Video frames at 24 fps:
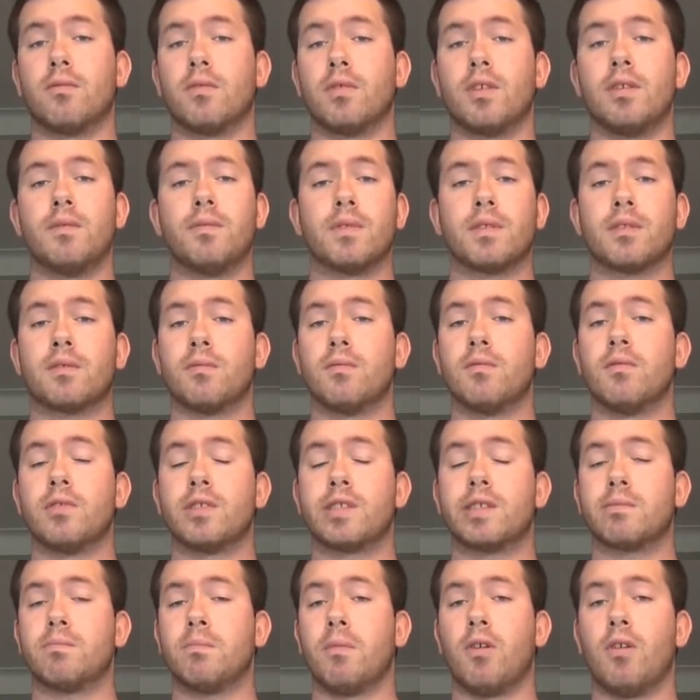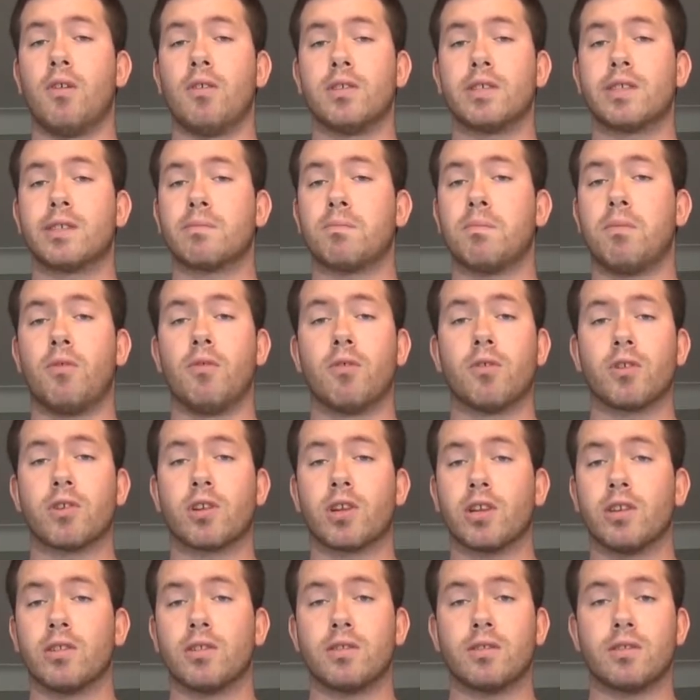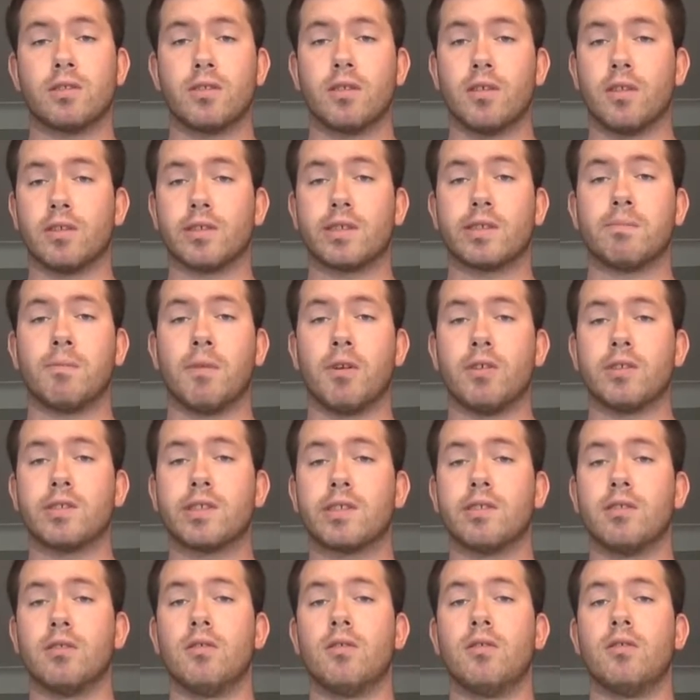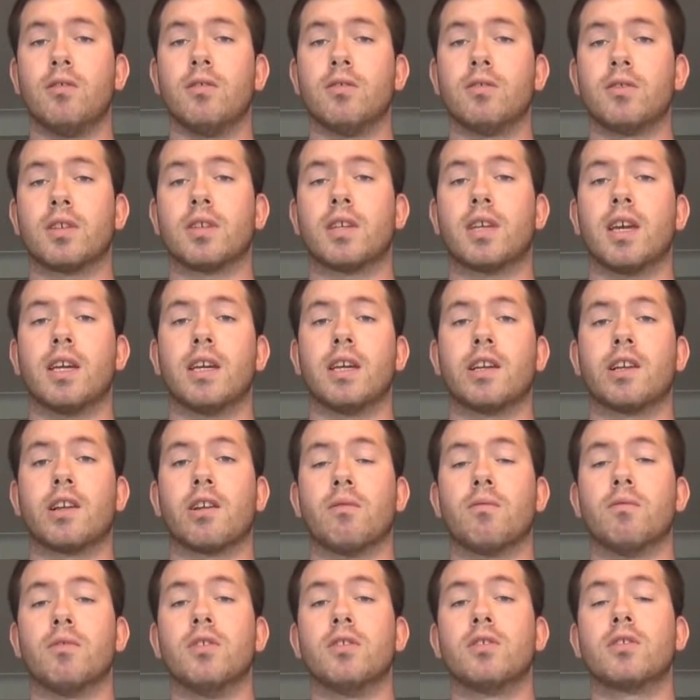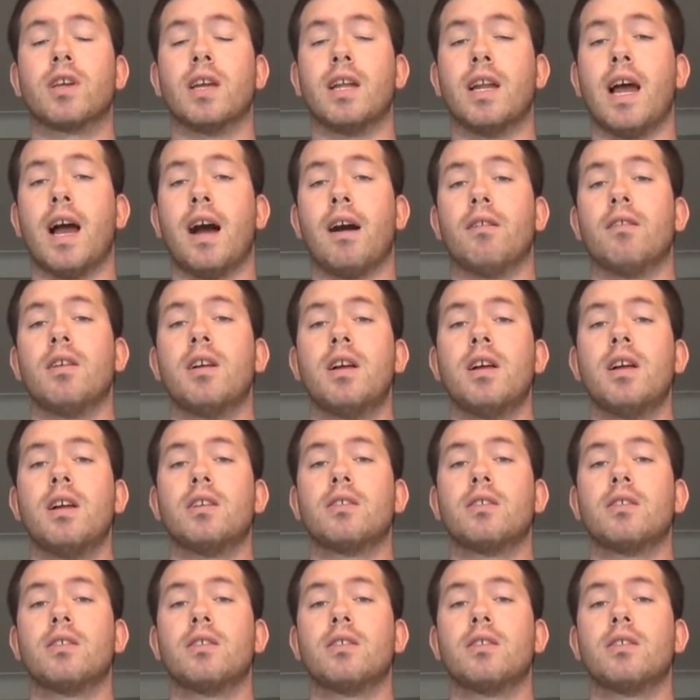even through the smallest portion, smallest little hole in the cage. It will get out.